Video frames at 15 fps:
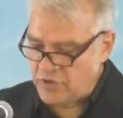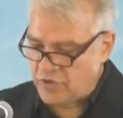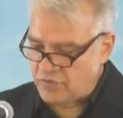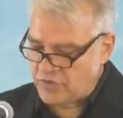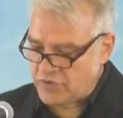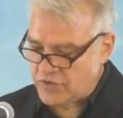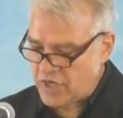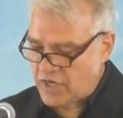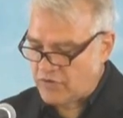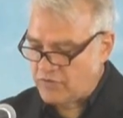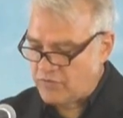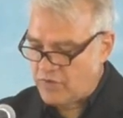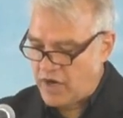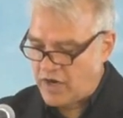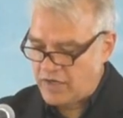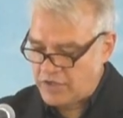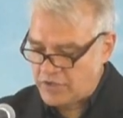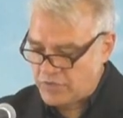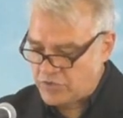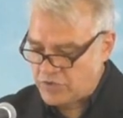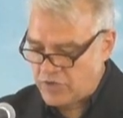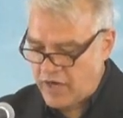known the sacred
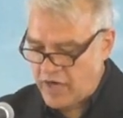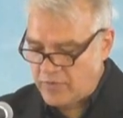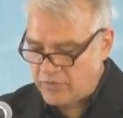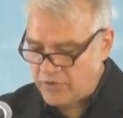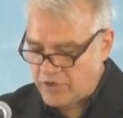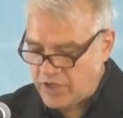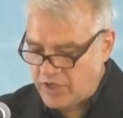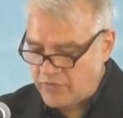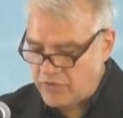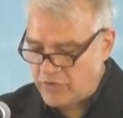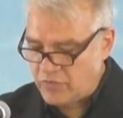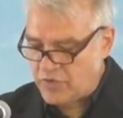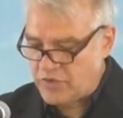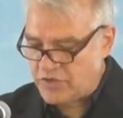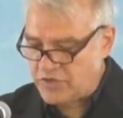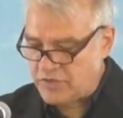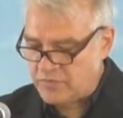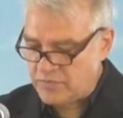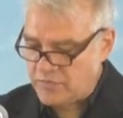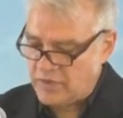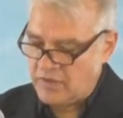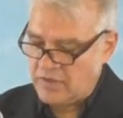writings, which are able to give you the
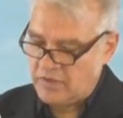wisdom